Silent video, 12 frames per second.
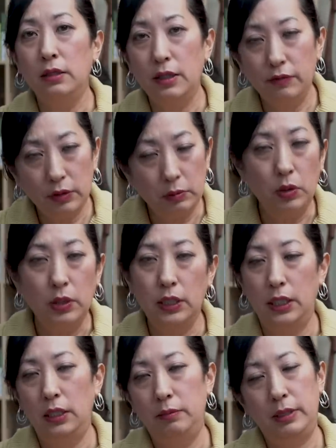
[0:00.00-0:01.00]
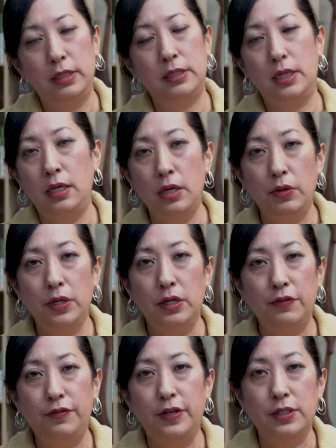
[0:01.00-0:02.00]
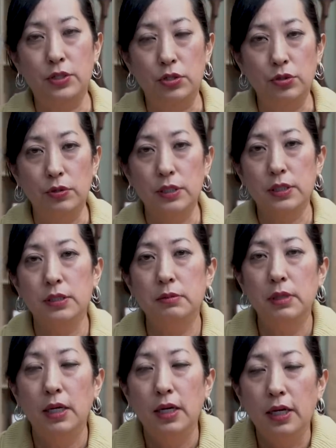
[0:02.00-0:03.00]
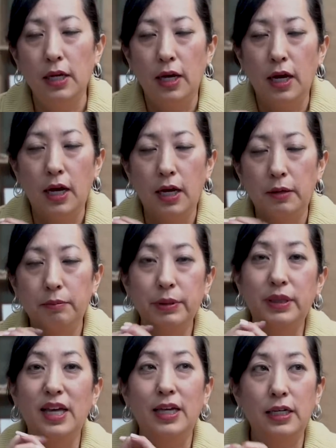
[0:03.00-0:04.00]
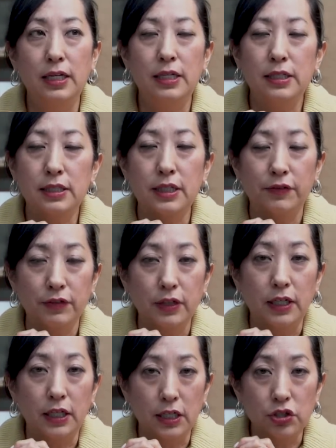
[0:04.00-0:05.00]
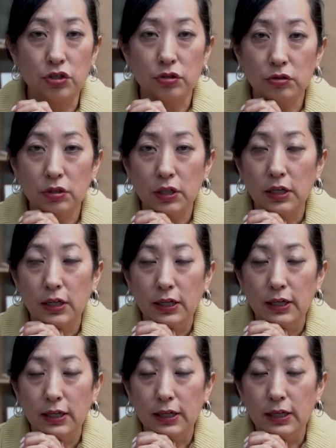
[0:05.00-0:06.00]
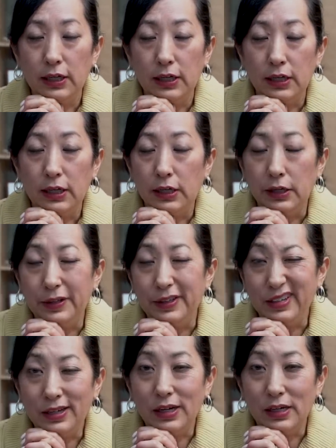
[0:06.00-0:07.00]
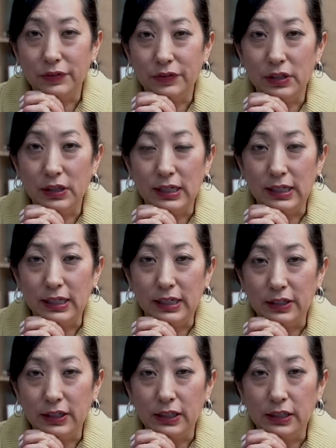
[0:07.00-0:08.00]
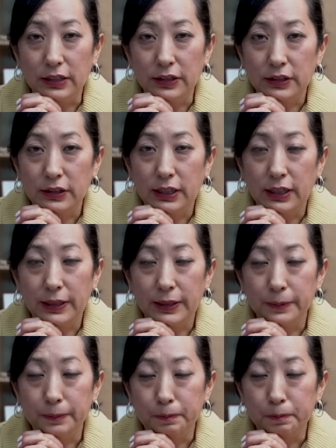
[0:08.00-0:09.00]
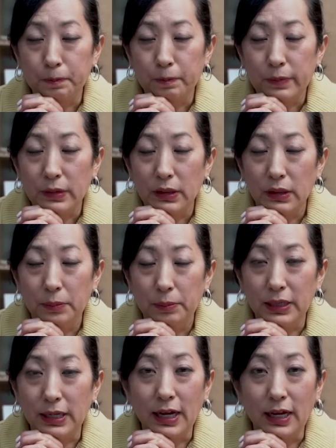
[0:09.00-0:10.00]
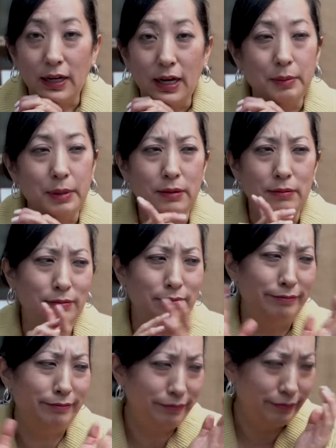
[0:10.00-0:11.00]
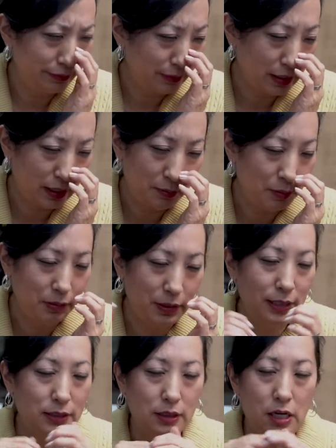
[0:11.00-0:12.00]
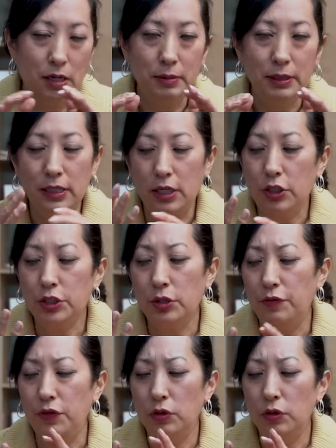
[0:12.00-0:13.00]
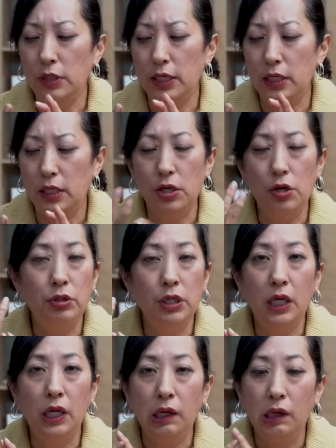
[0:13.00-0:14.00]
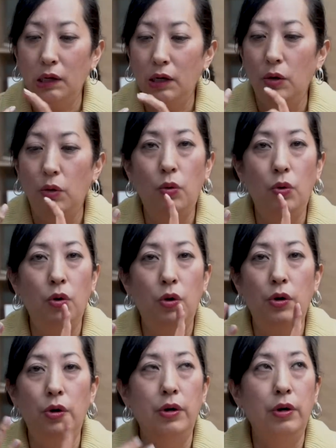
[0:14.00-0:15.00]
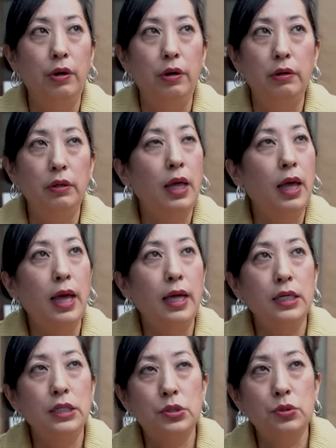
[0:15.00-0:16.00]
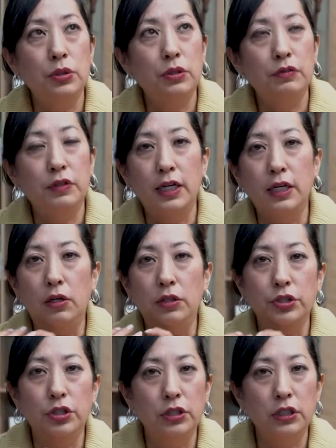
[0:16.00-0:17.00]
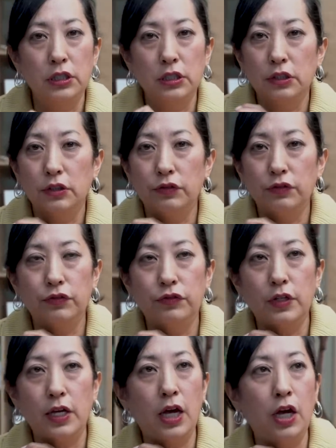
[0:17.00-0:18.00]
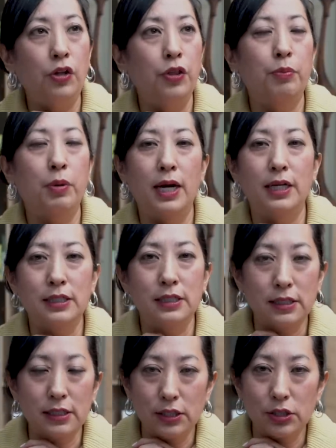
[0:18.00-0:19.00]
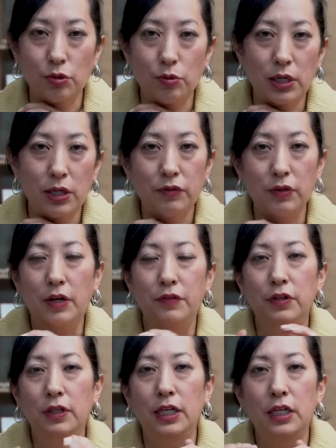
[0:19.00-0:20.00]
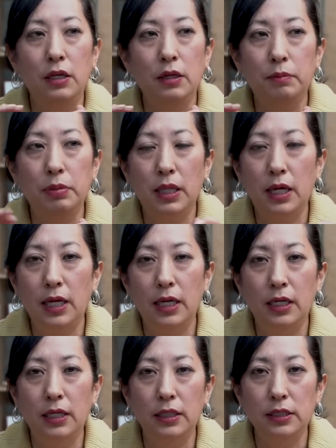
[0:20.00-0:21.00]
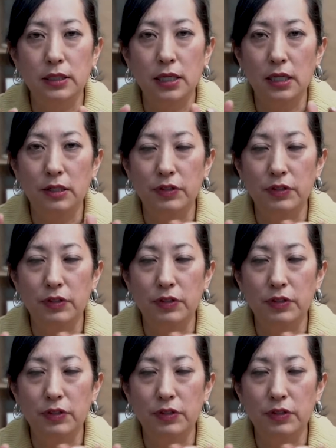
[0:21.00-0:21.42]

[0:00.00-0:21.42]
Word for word: every morning because they know that it affects the tourism. Um, but that is definitely an issue, uh, kind of in that area. Um, but yeah, I mean, I mean, Playa del Carmen. Also, if like a yogi or any sort of like alternative health practices or whatever, I feel like Playa is kind of the